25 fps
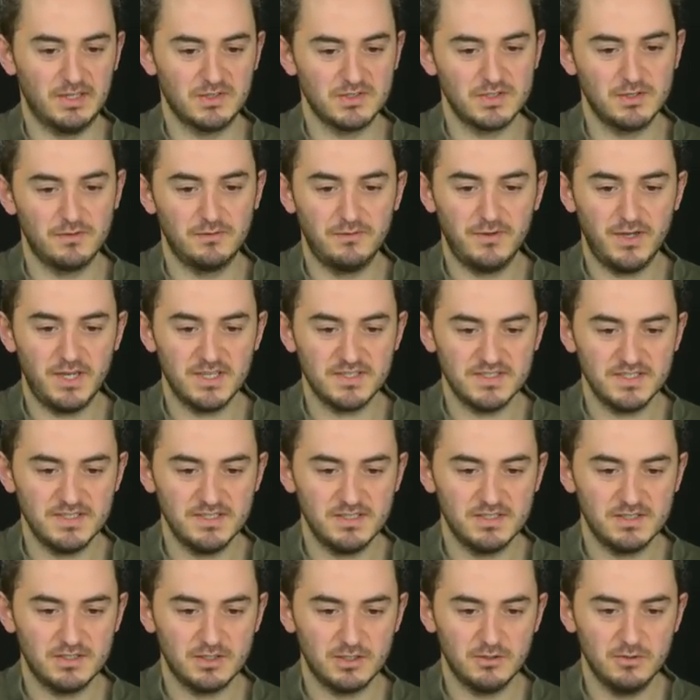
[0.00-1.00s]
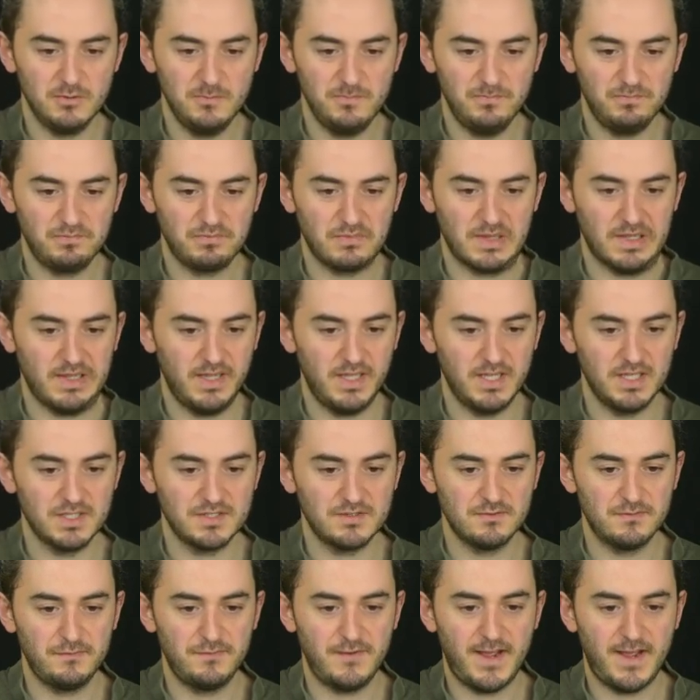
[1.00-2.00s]
So first thing to do is
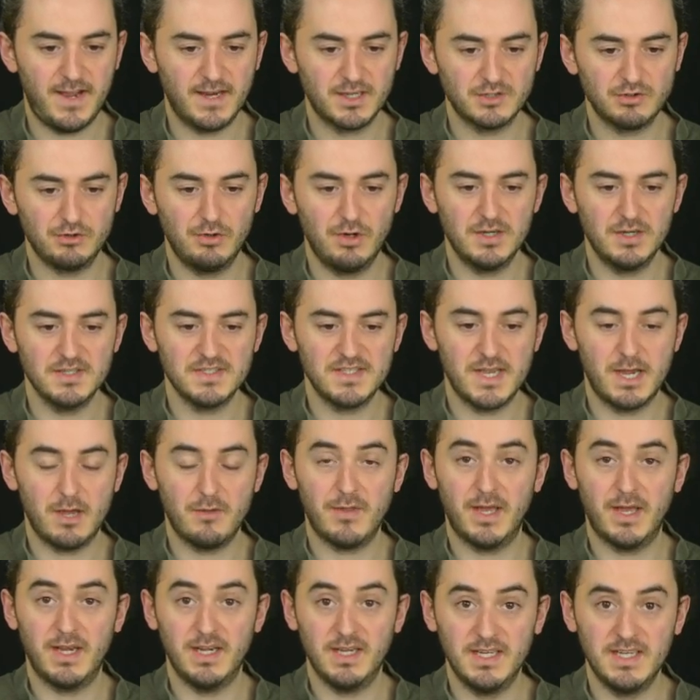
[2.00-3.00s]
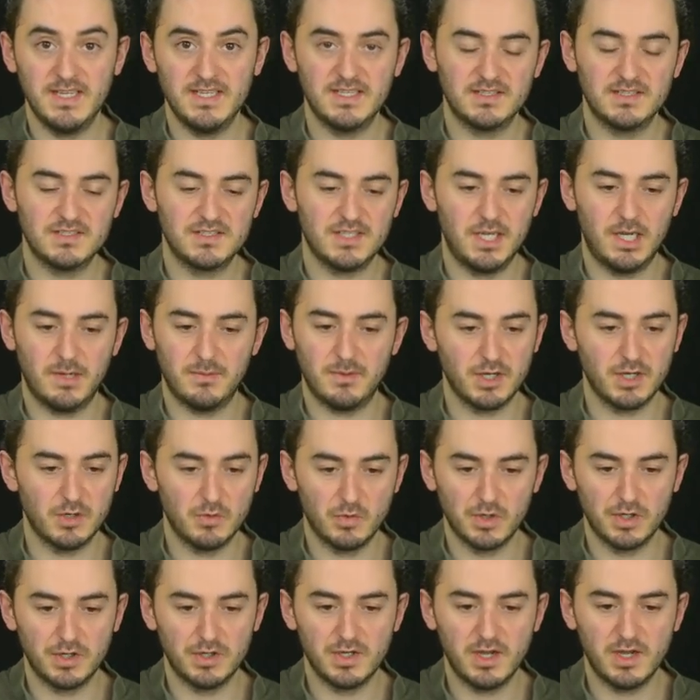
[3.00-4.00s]
factorize out that leading term. I don't
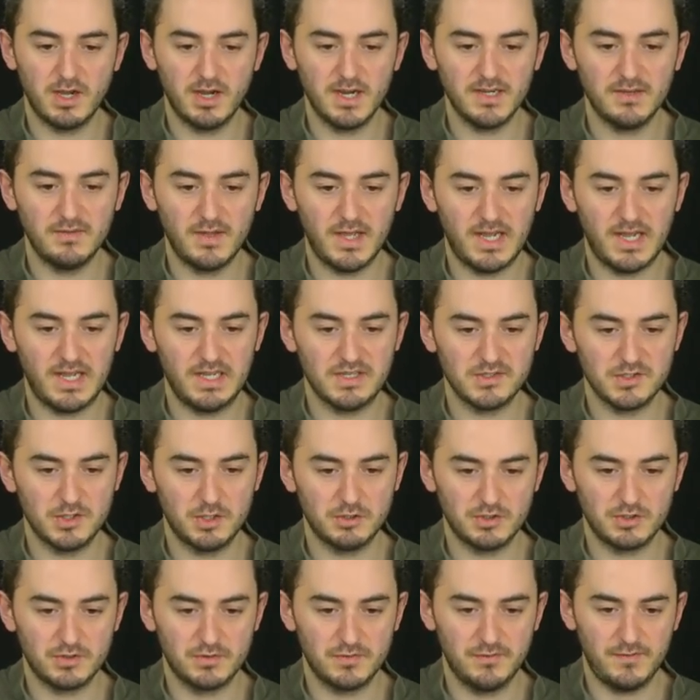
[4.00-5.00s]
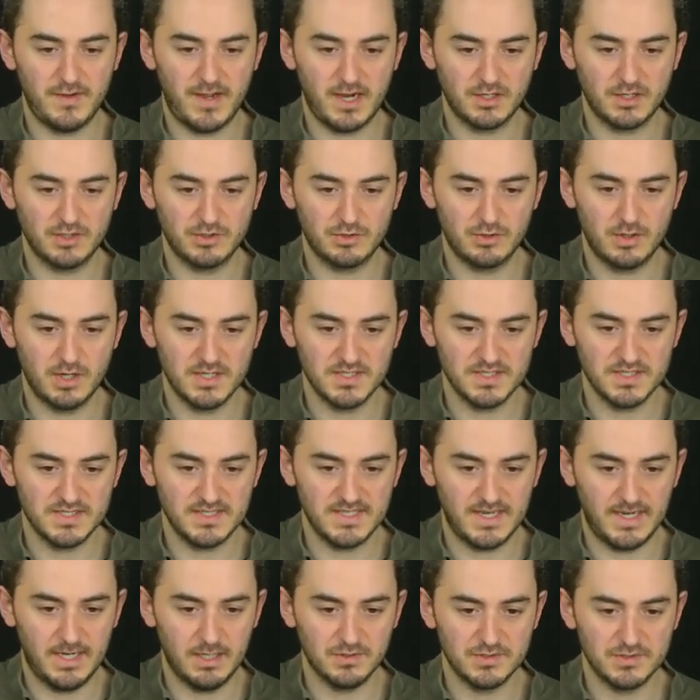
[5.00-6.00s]
want a 9 there, so I'll just factorize
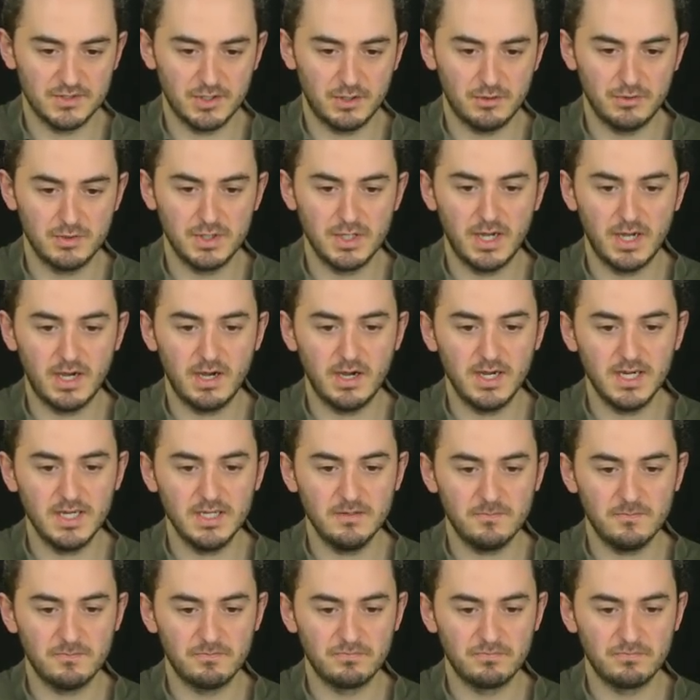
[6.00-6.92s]
it out. So 9,